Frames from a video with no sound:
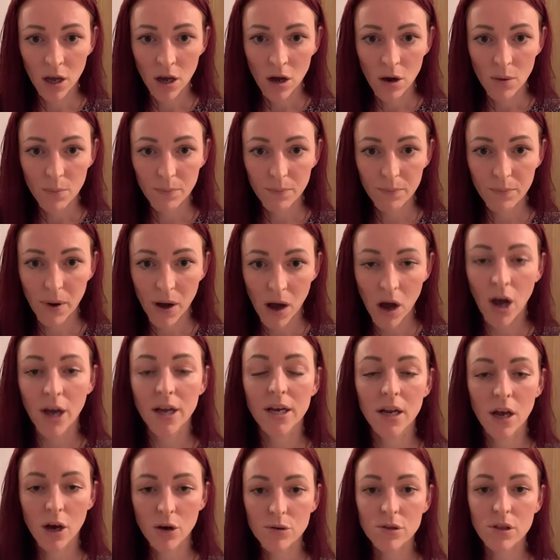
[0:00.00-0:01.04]
but I
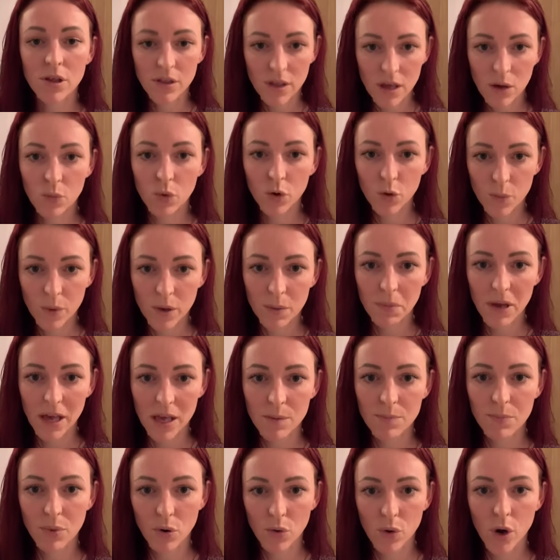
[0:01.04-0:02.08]
know that there will be
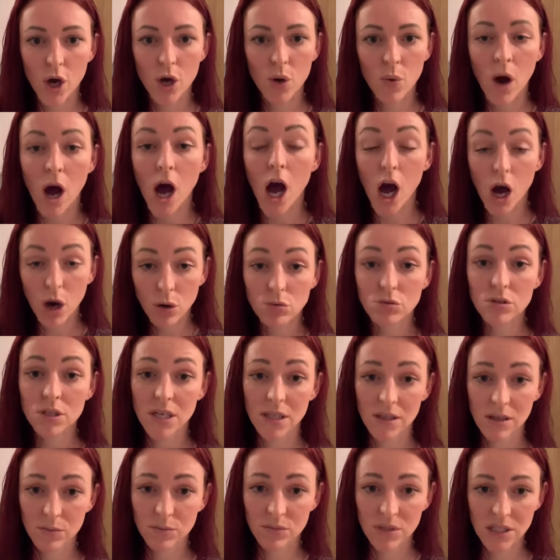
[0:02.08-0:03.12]
people who are holding
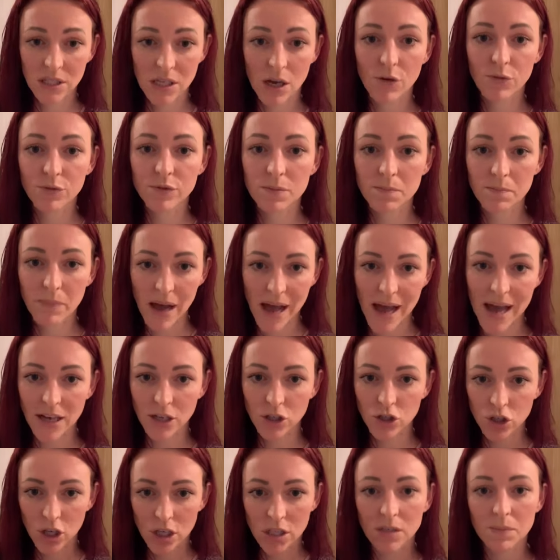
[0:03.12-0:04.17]
themselves back
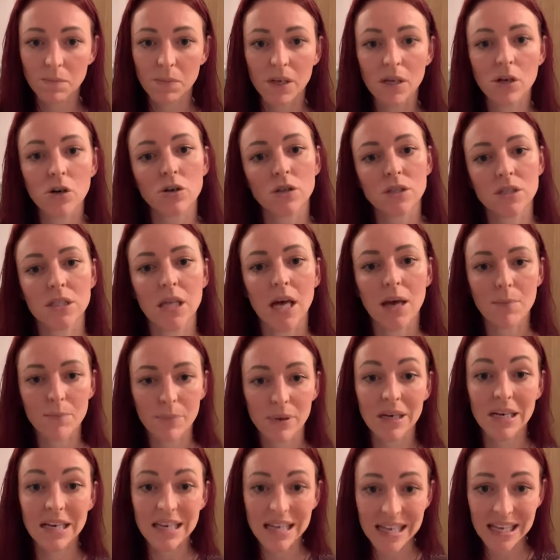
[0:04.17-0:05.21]
just because they
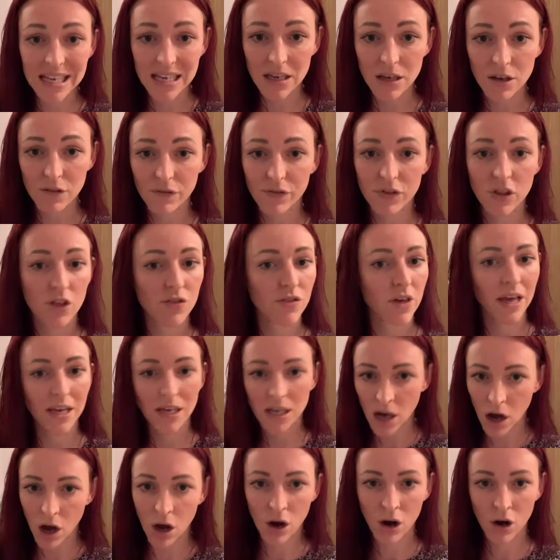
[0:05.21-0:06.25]
believe that they
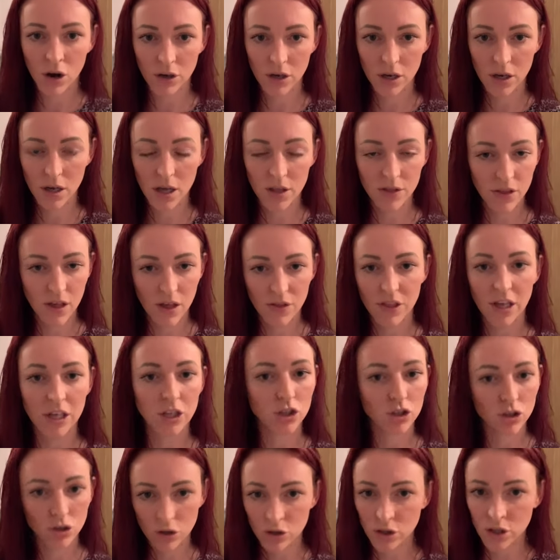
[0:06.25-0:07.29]
can't and that they
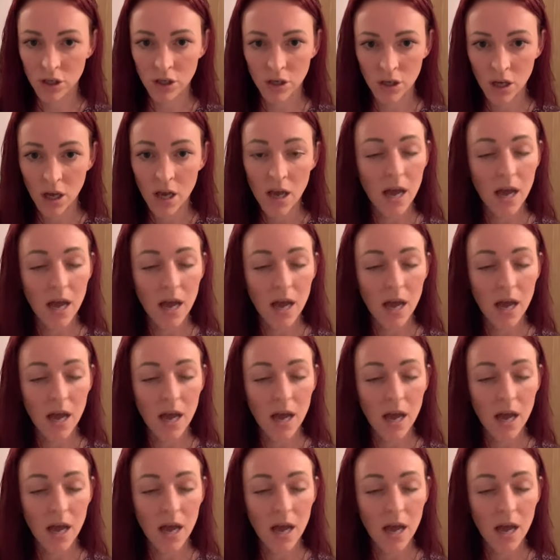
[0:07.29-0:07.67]
shouldn't